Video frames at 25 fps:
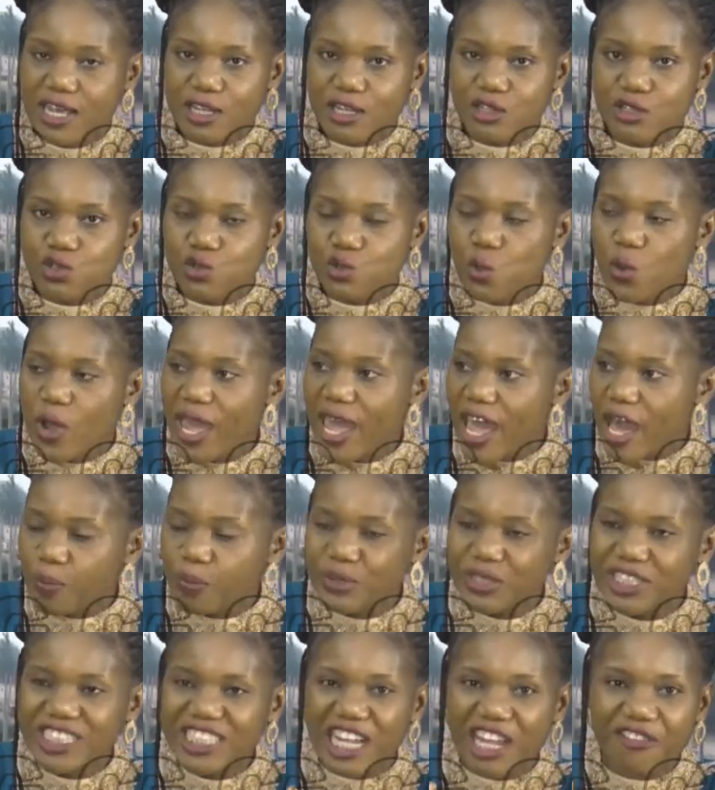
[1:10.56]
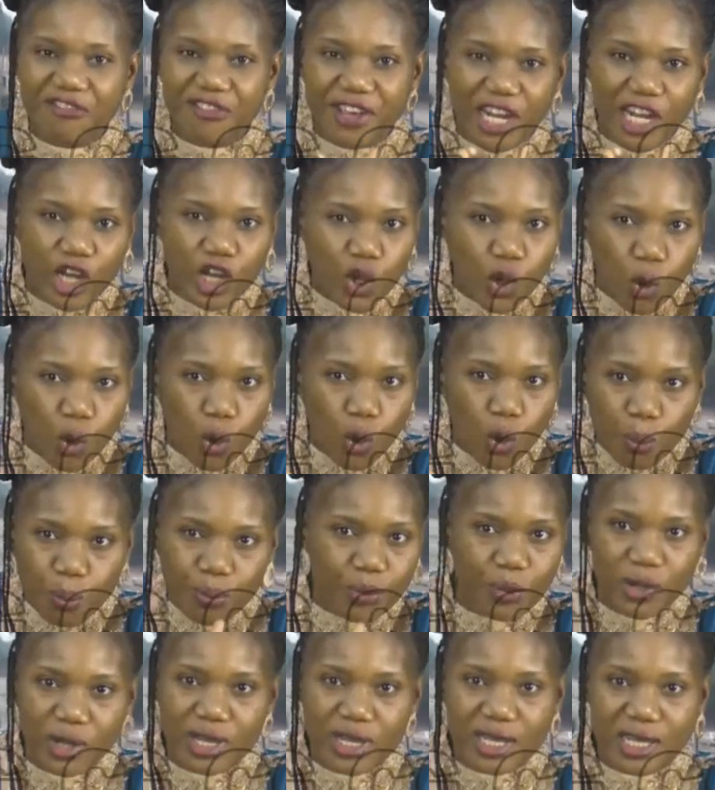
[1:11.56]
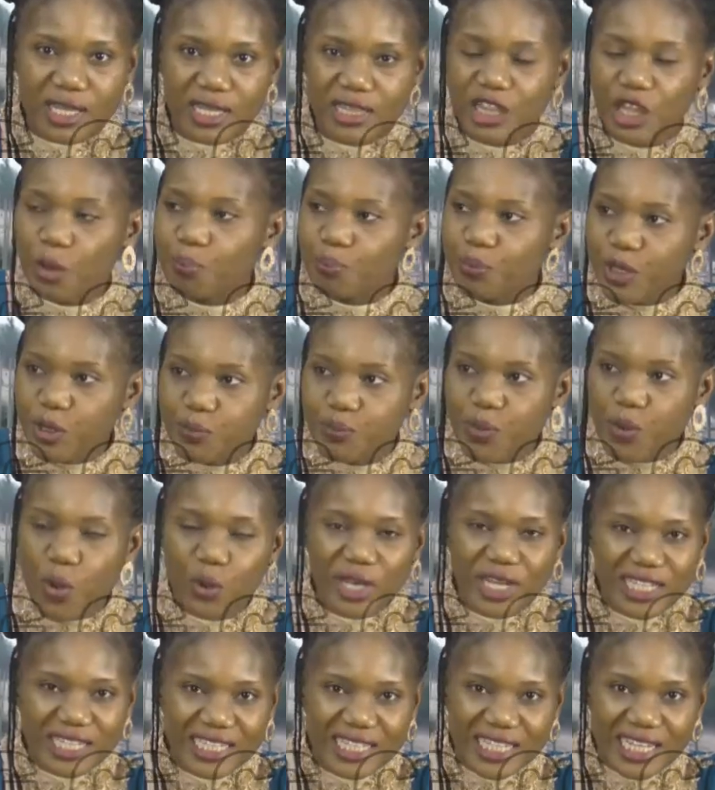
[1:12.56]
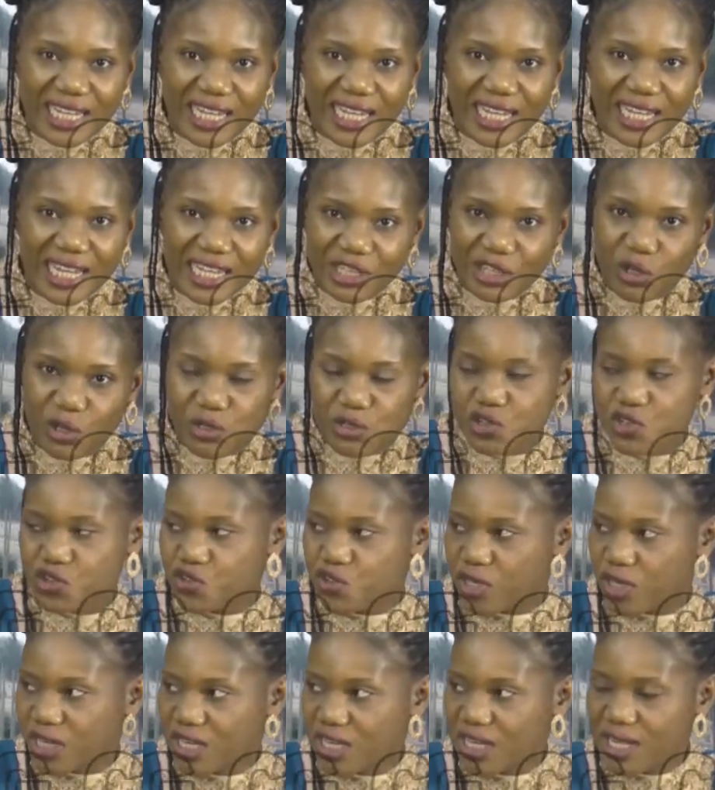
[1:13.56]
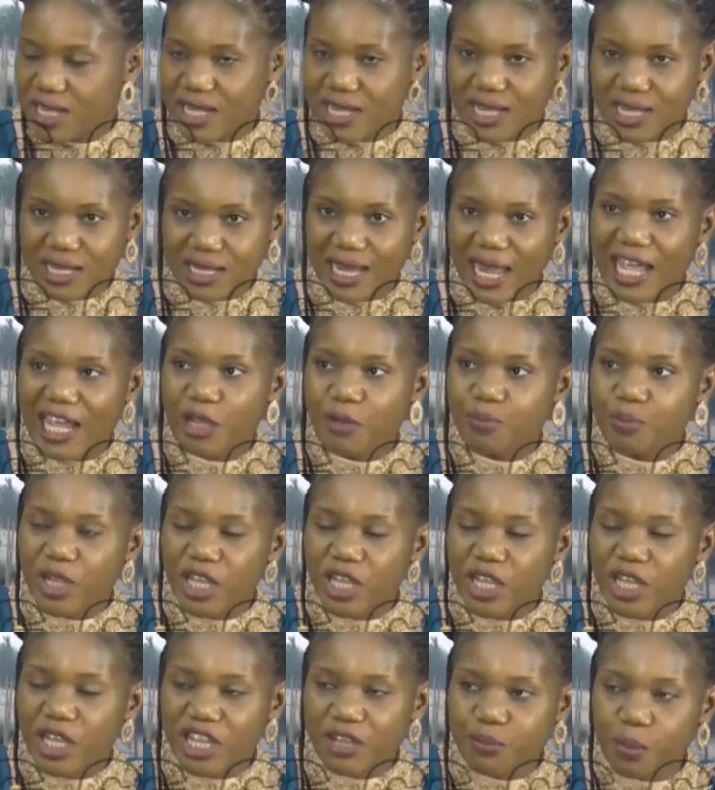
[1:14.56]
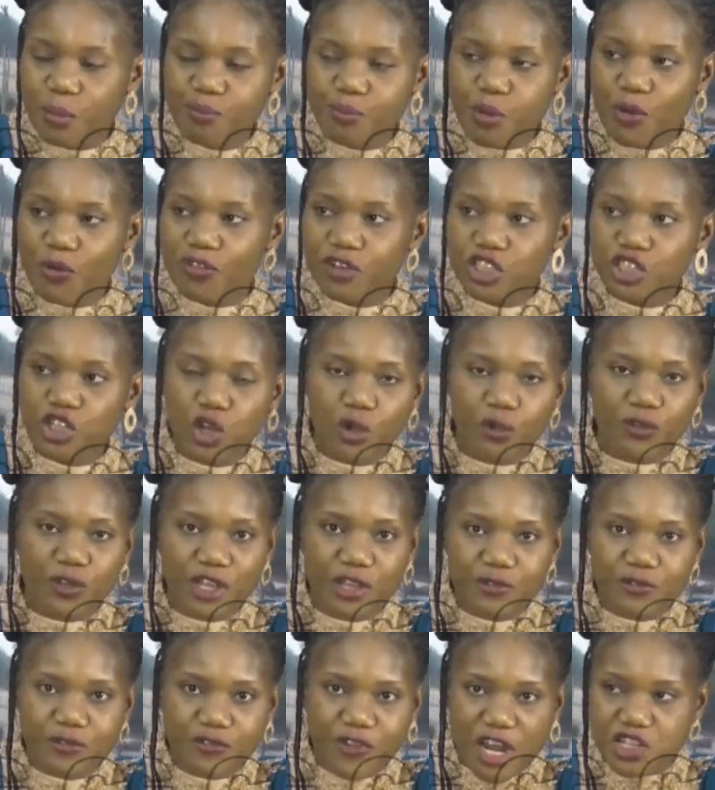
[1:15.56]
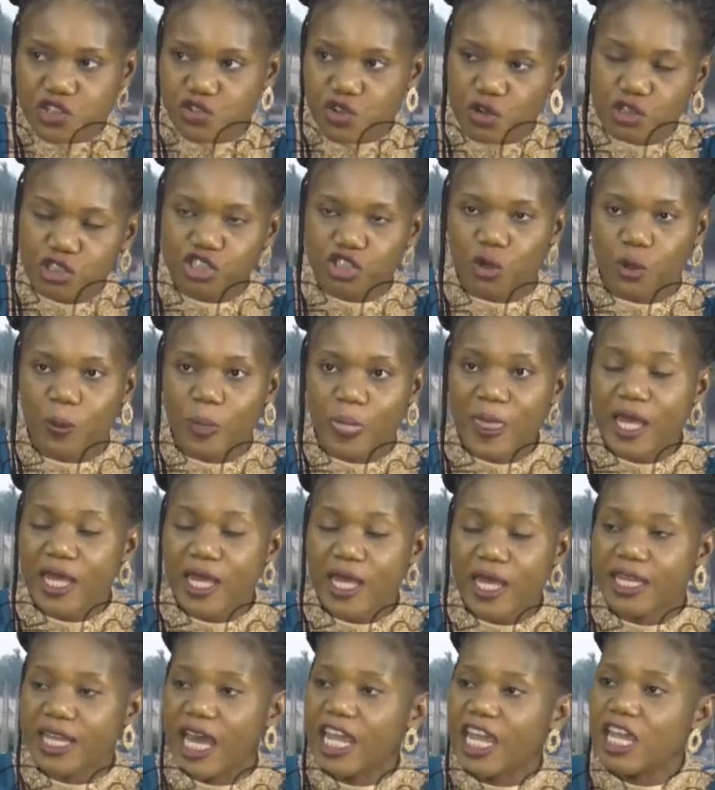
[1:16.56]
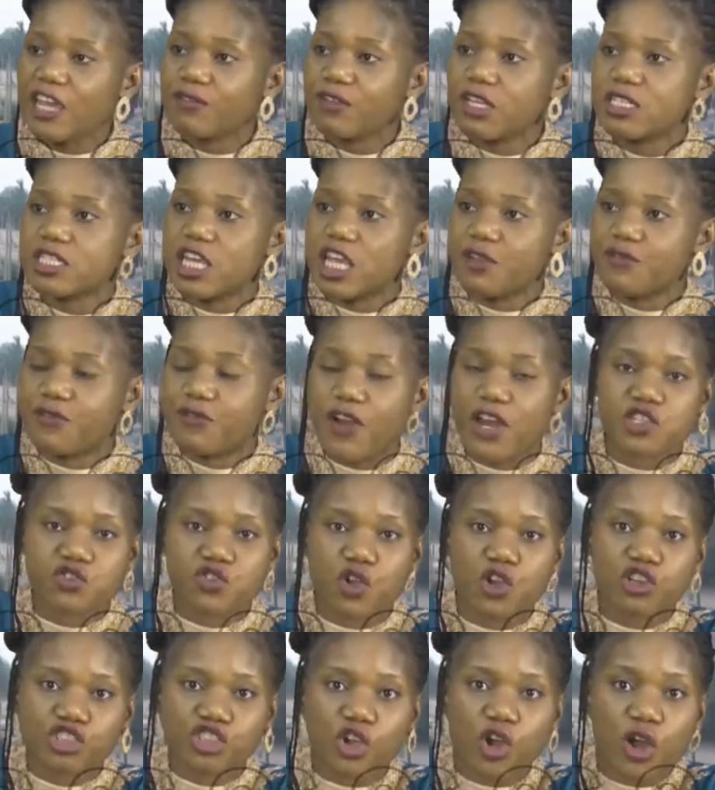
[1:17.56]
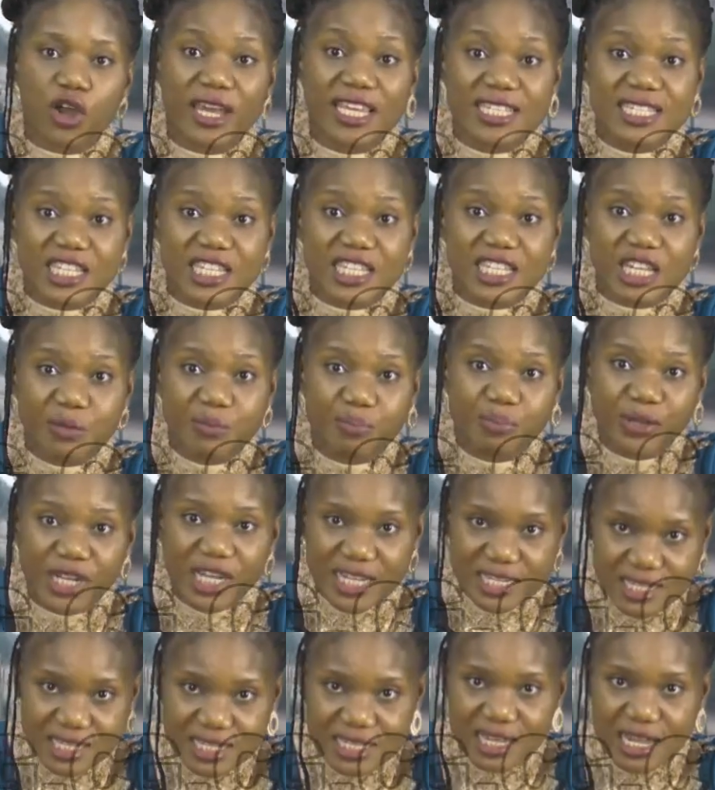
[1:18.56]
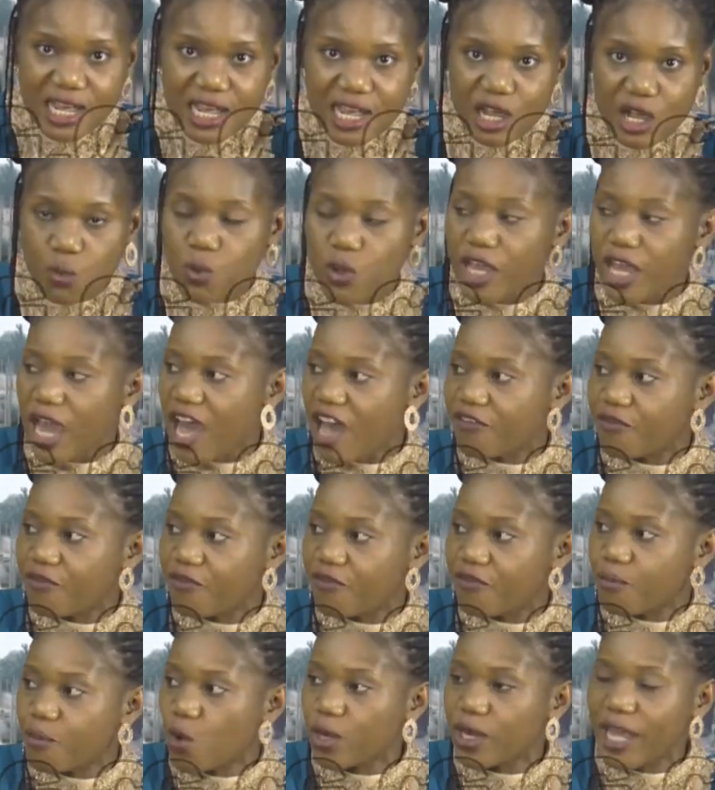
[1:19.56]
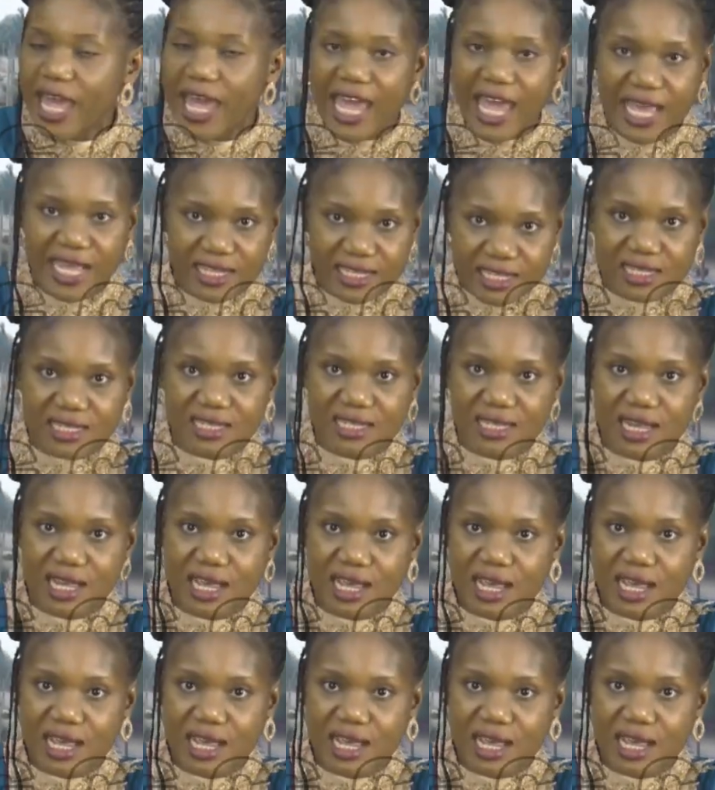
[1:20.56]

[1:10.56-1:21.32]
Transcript: to help develop the people in the industry, like in provision of infrastructure. Now, if this infrastructure is in place, we have more hands.